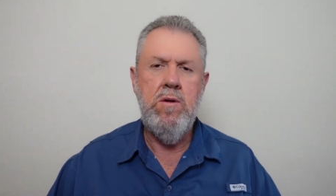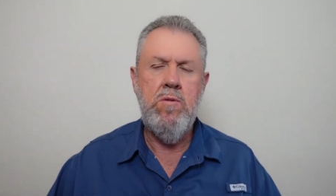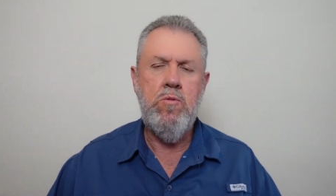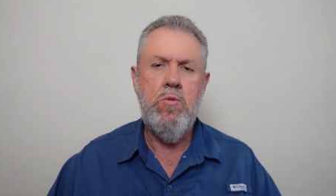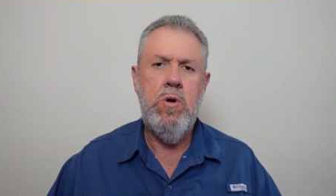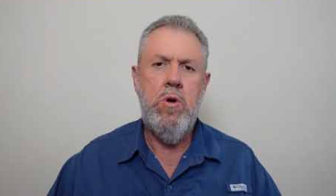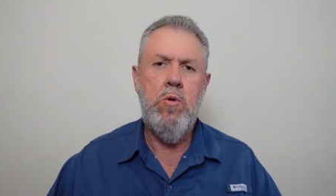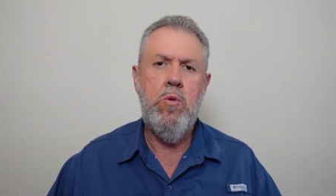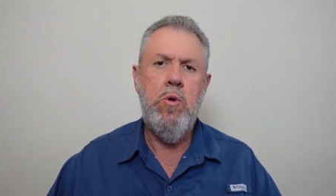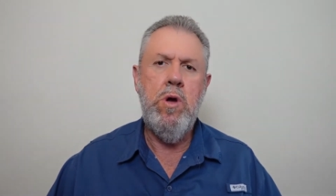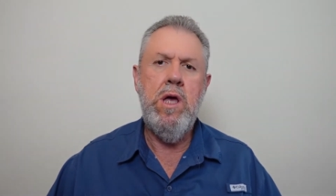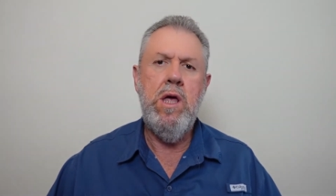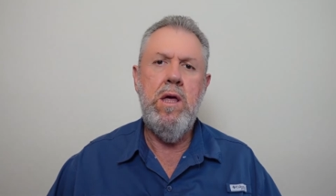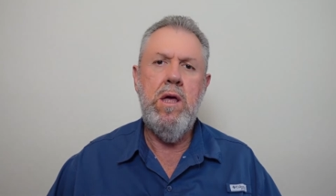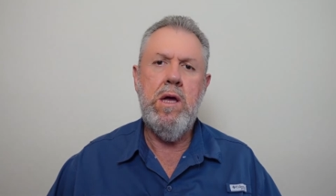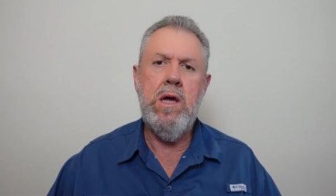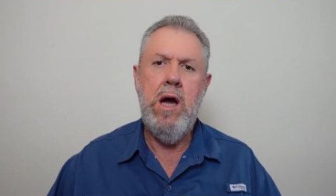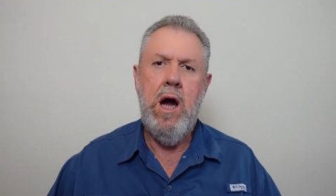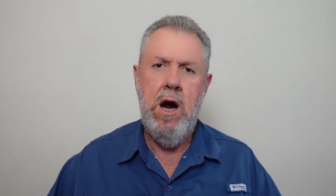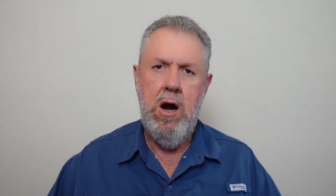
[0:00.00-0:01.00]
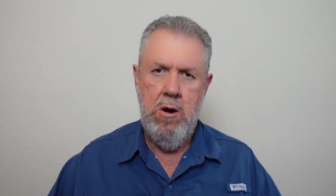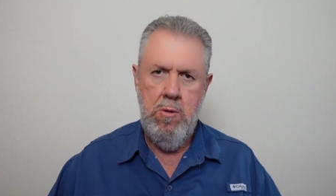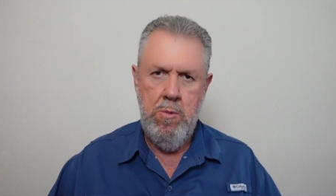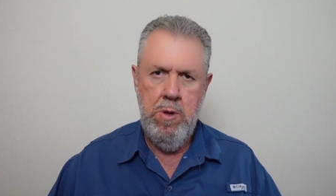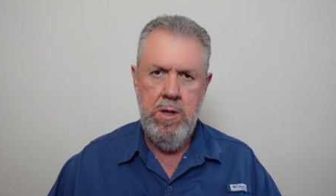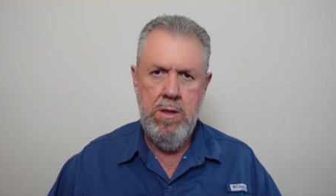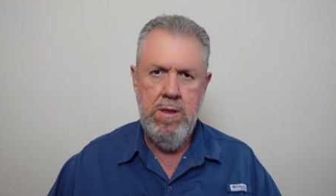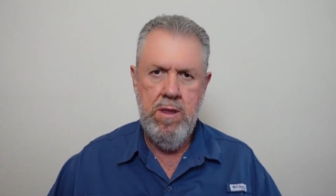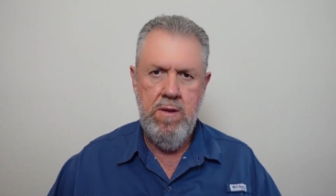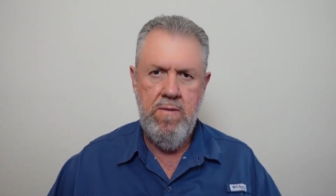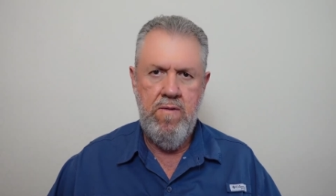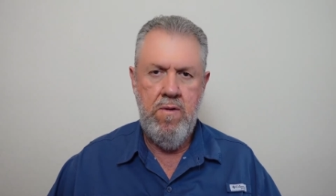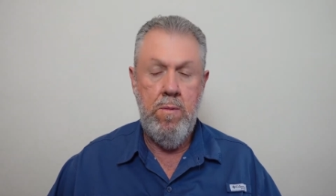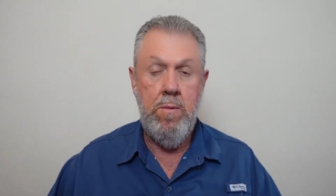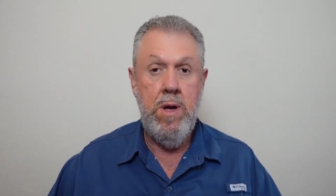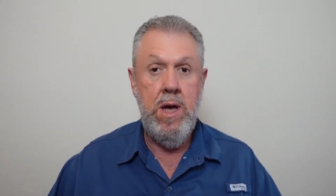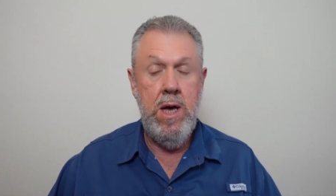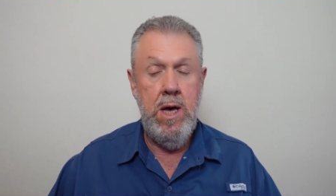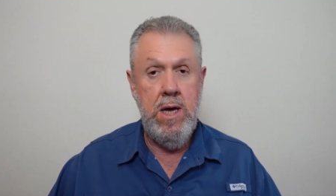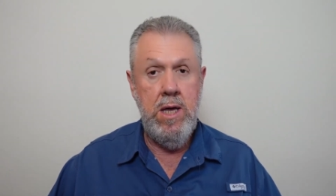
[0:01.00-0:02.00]
where we harvest
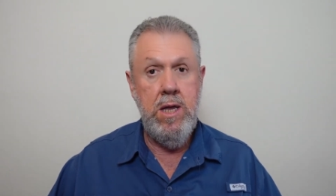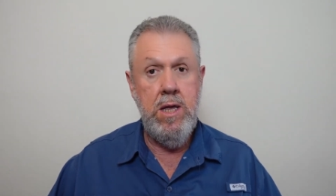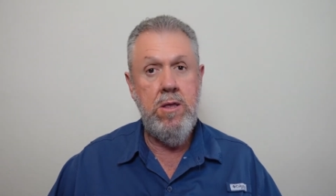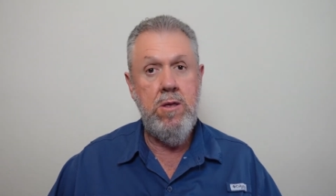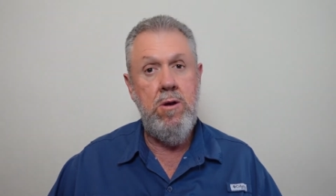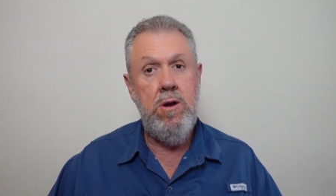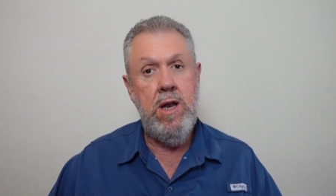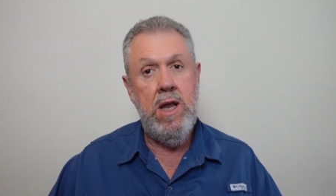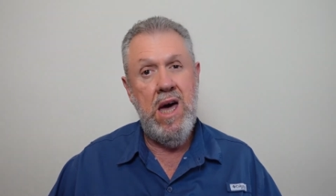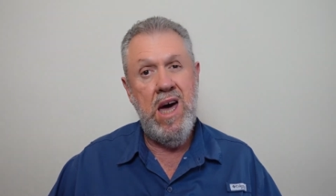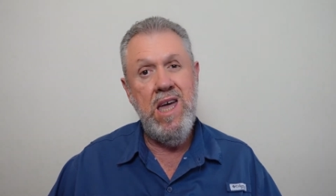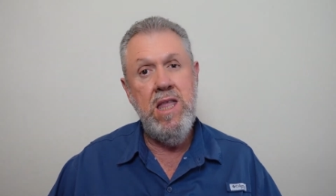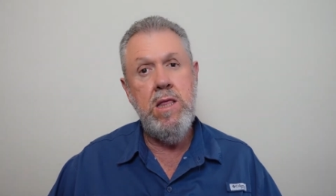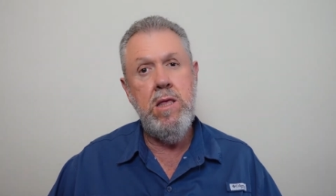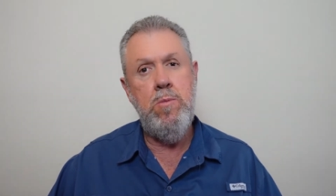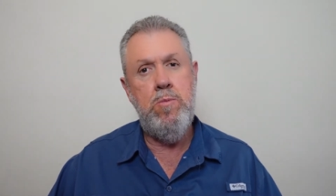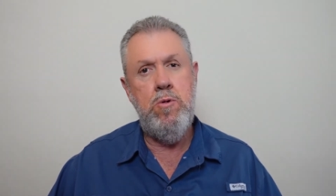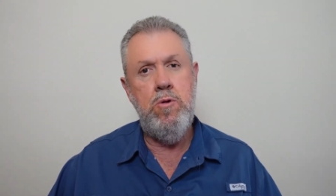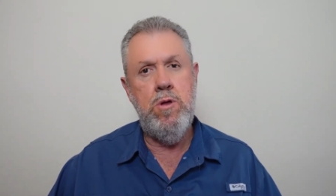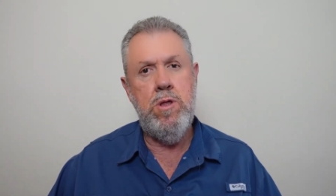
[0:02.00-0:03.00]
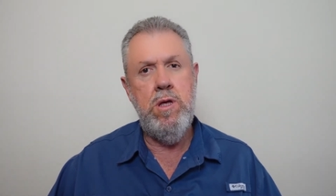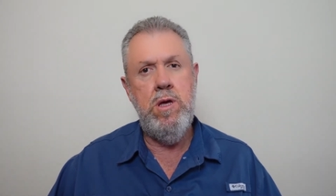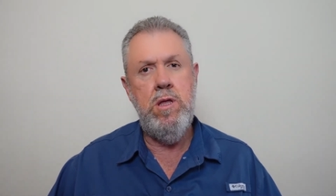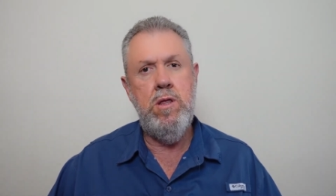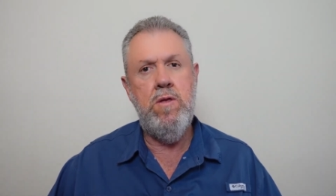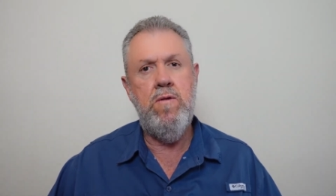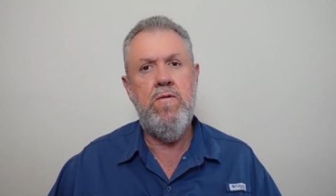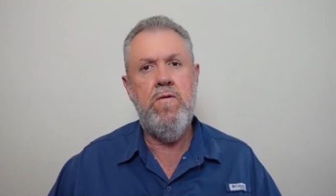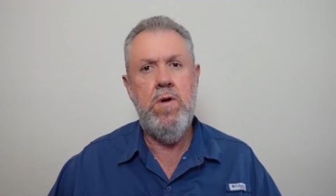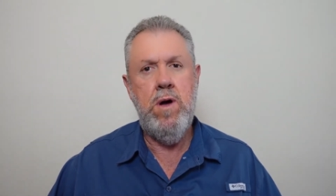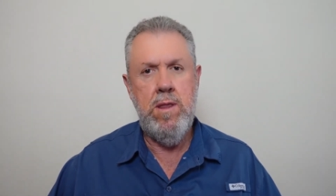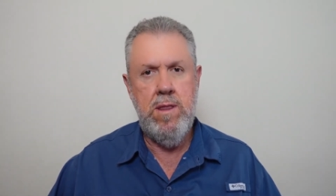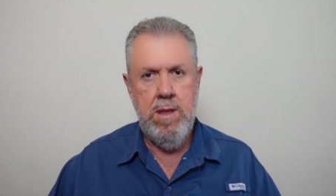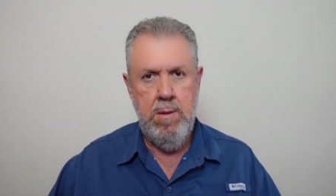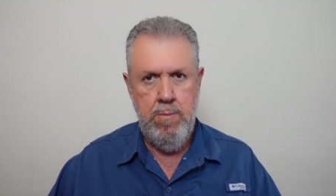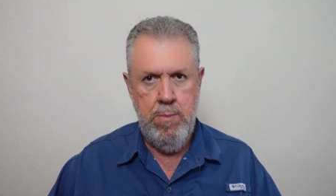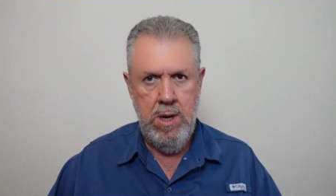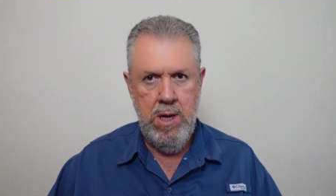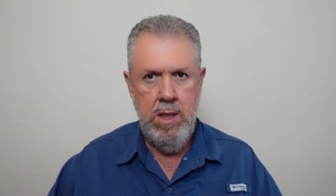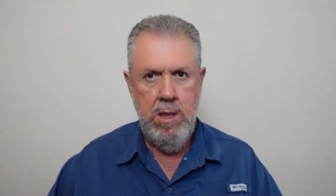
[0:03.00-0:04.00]
from 80 to 90% of what's
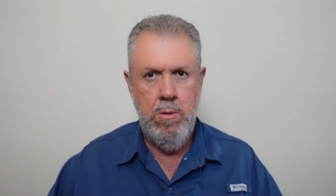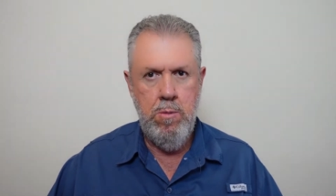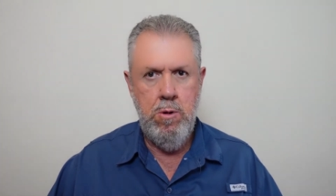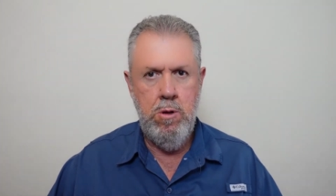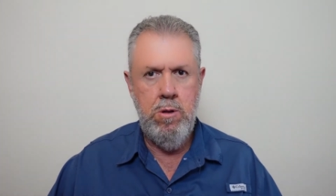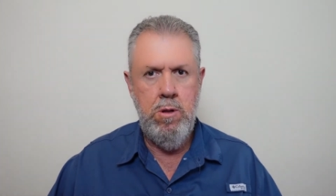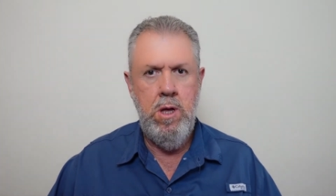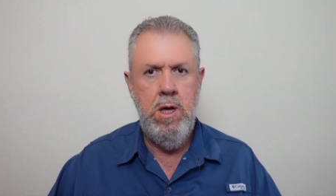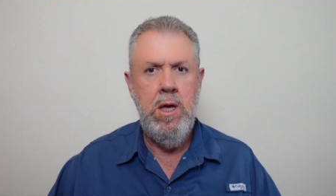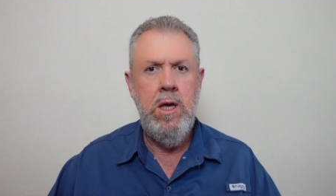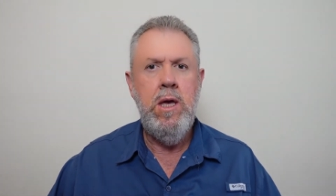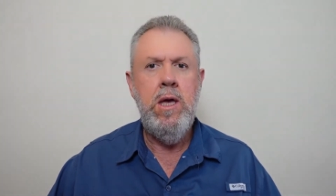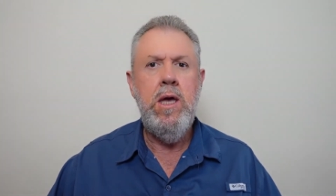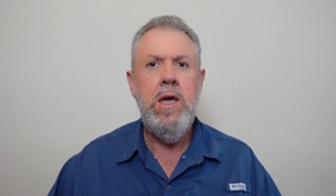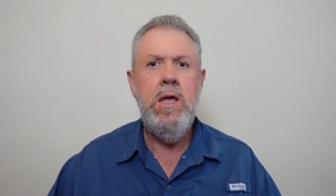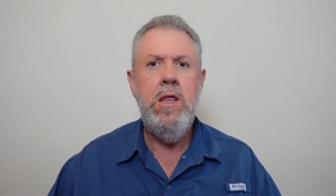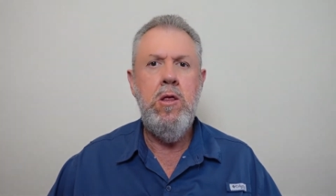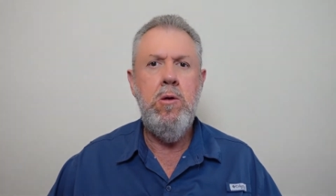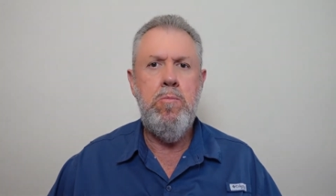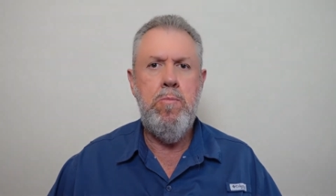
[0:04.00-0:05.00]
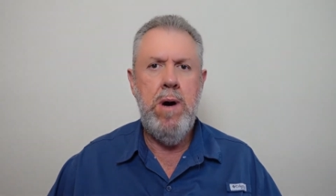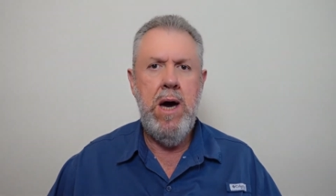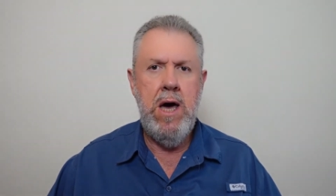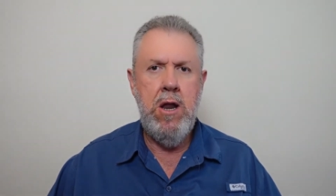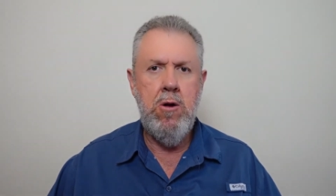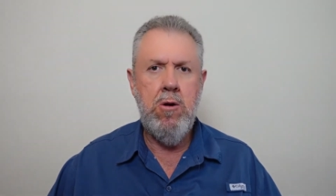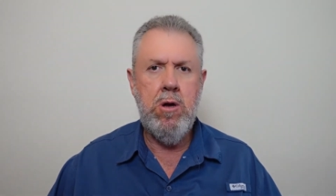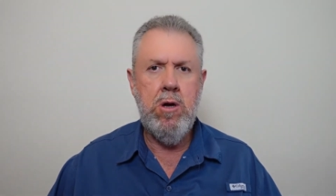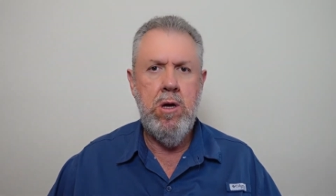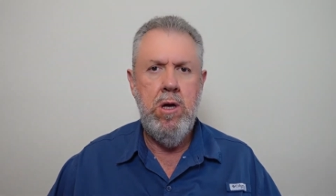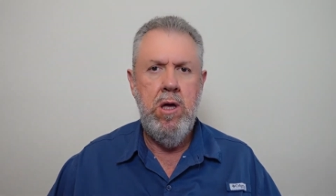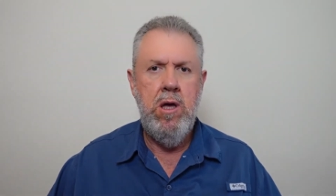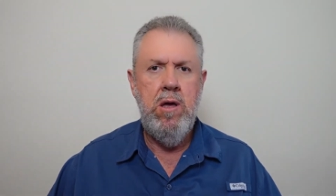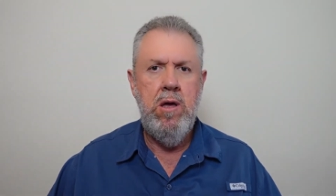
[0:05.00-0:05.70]
available in the paddock